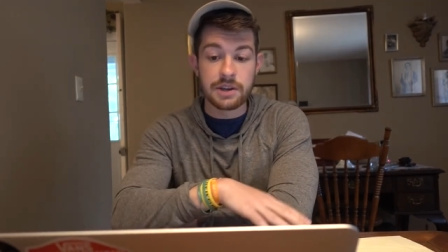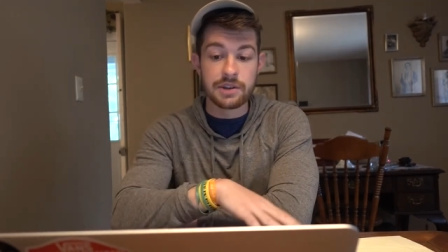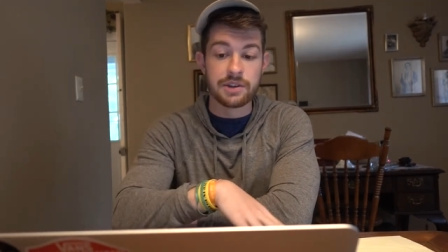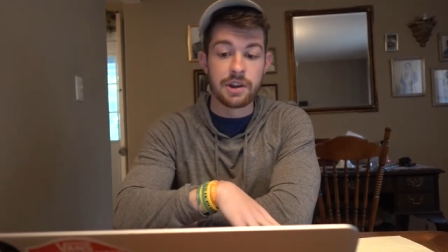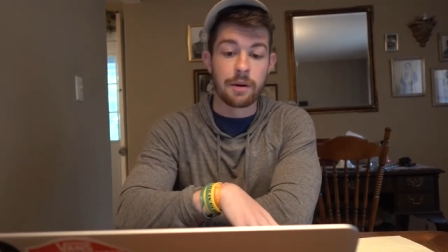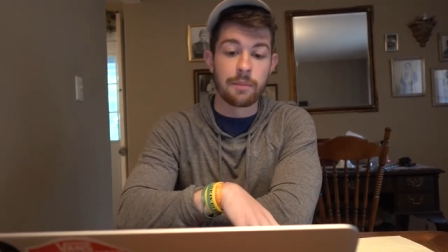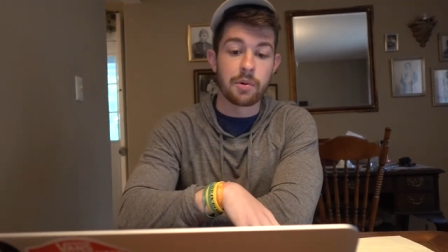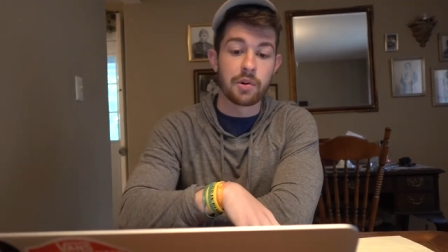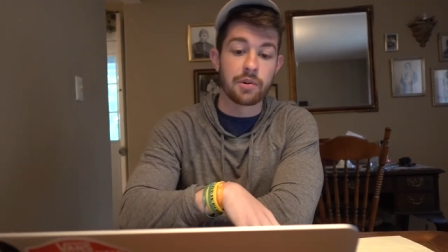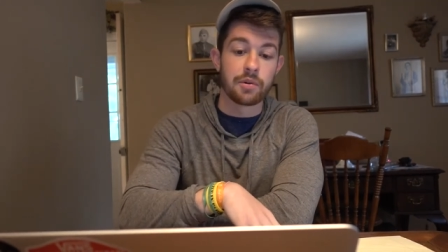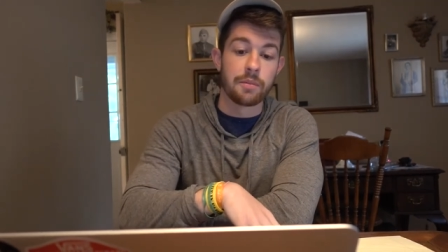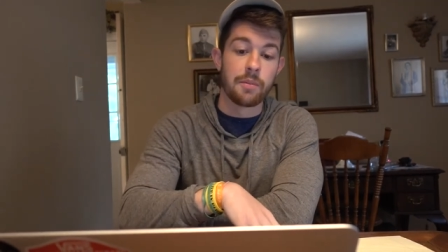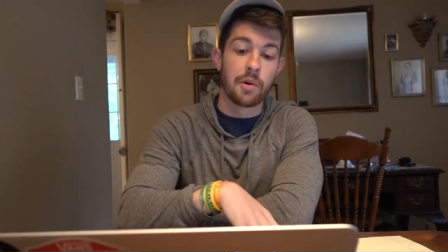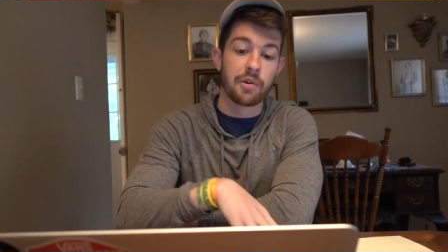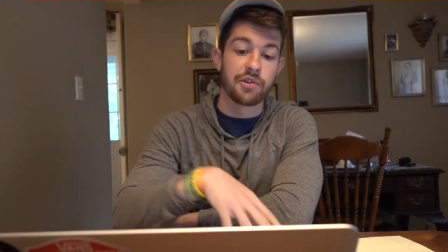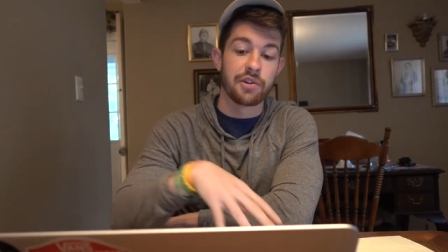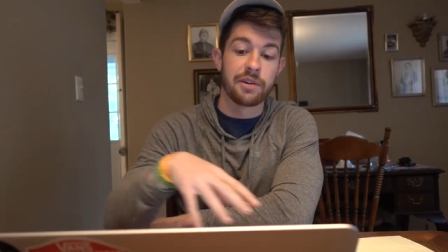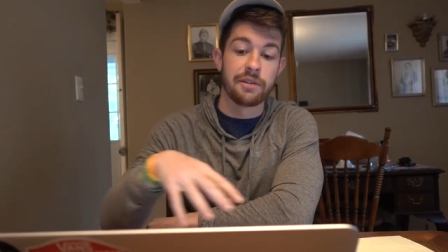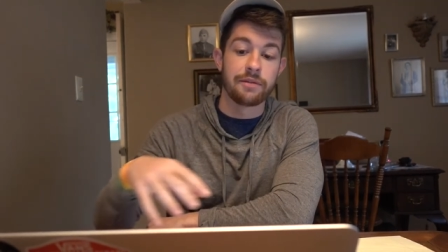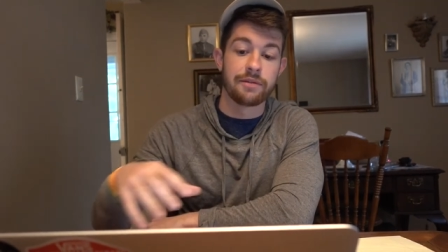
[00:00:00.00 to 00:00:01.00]
His numbers were
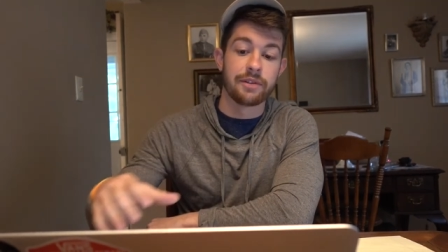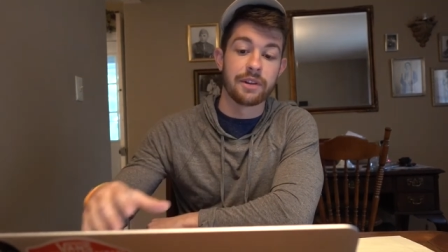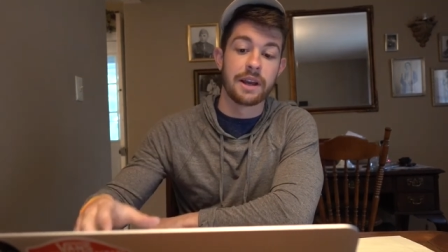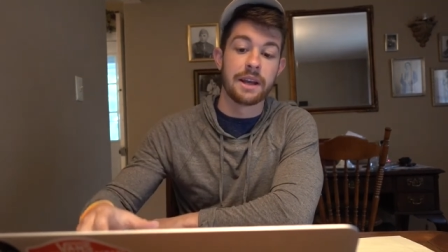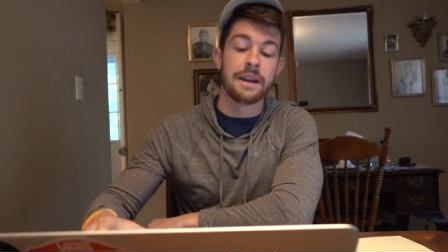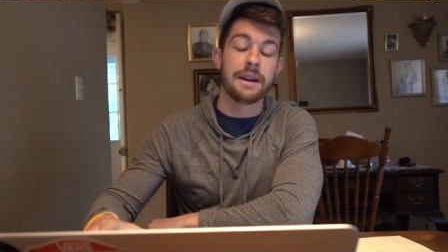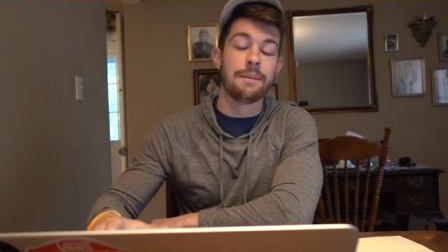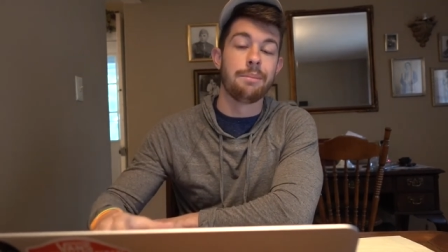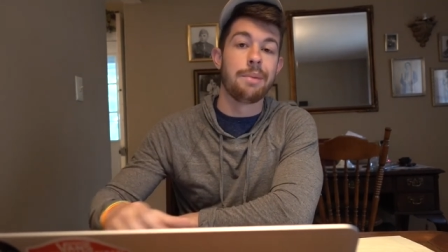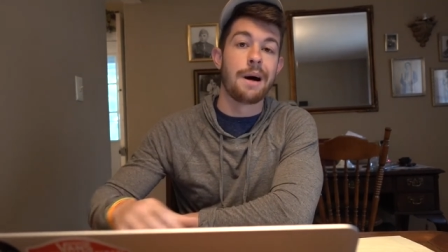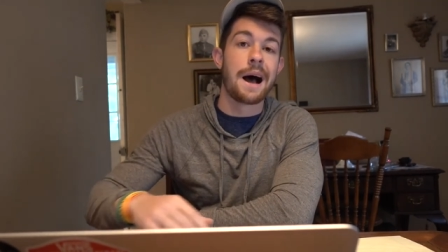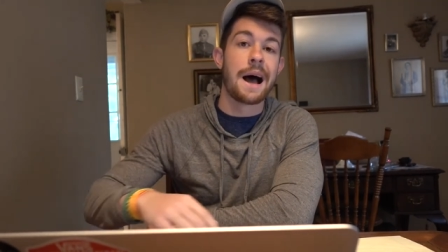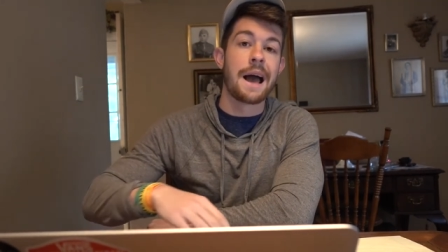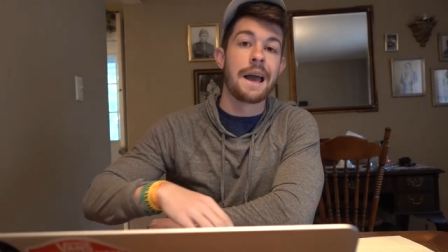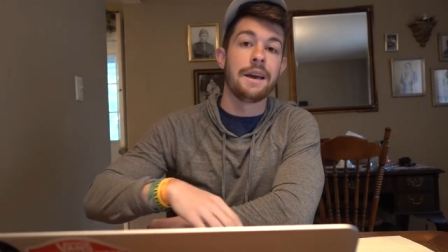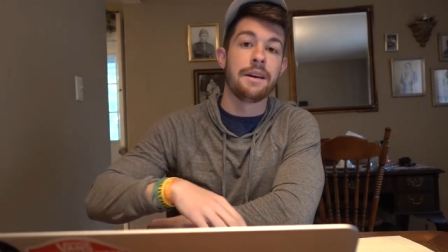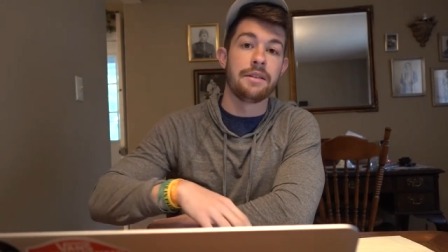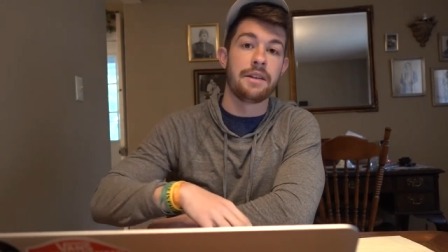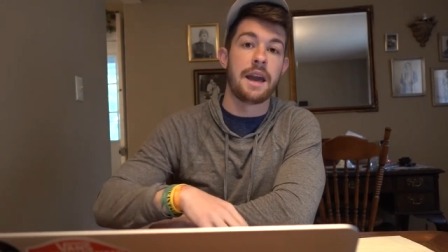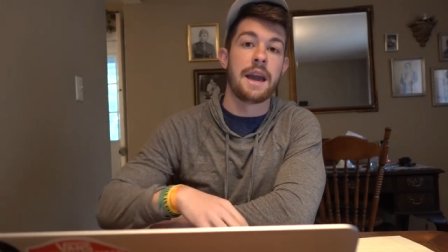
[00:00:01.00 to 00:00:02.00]
mostly inflated
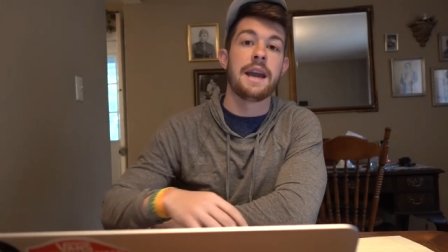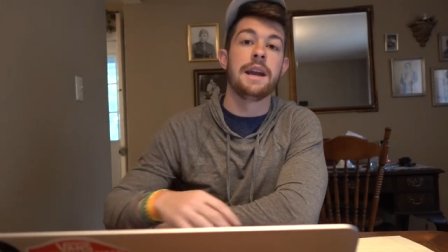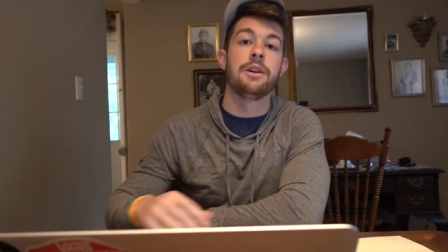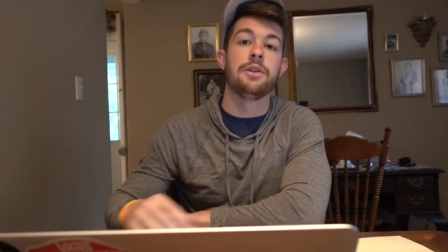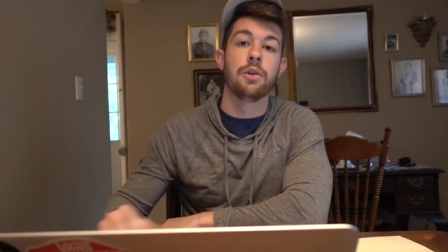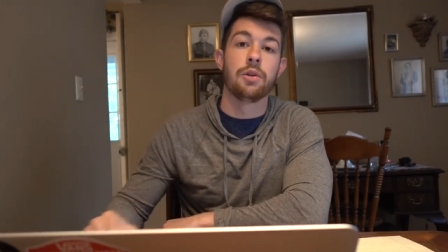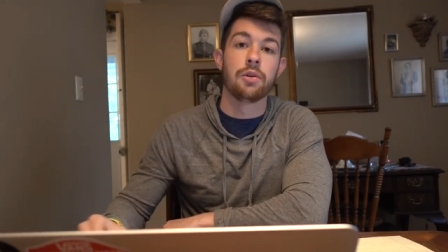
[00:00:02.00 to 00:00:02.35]
by the eight